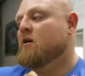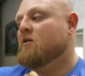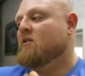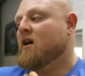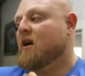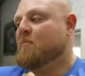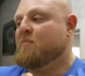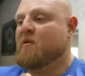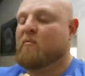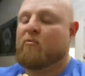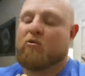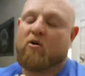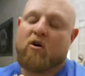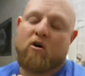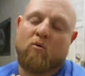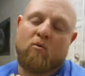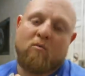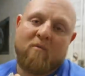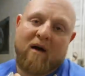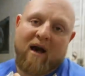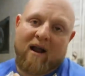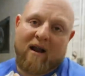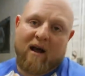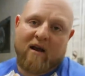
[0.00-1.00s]
A lot of people go,
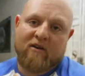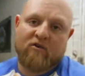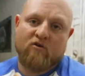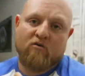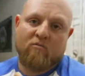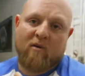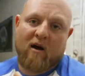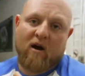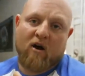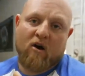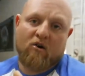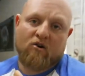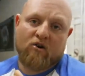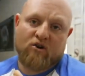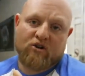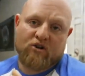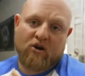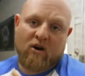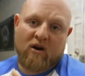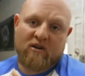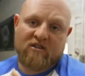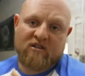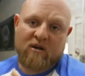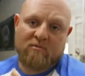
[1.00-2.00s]
well, Matt, I do my 100
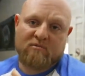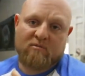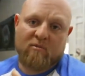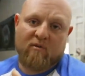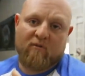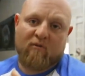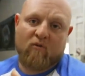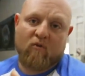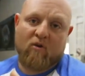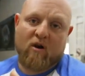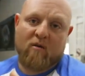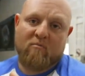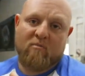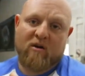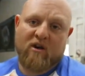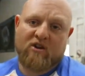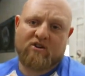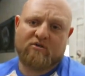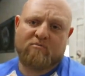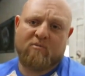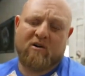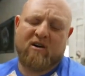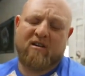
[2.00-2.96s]
triceps before I bench,